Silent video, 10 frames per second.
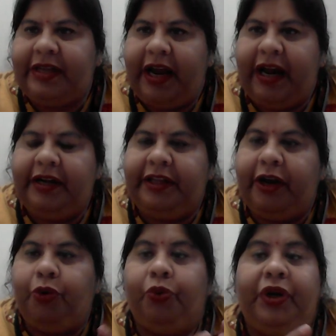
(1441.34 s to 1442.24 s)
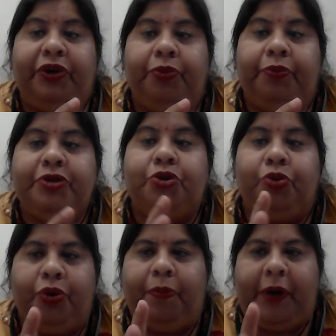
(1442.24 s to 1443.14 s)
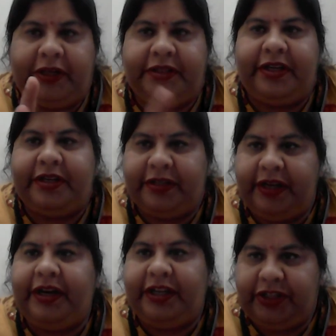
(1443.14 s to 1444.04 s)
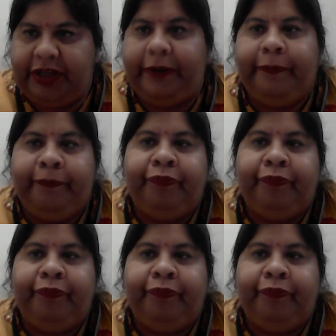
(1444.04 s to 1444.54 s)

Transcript: and they are known to be pseudoplastics in nature.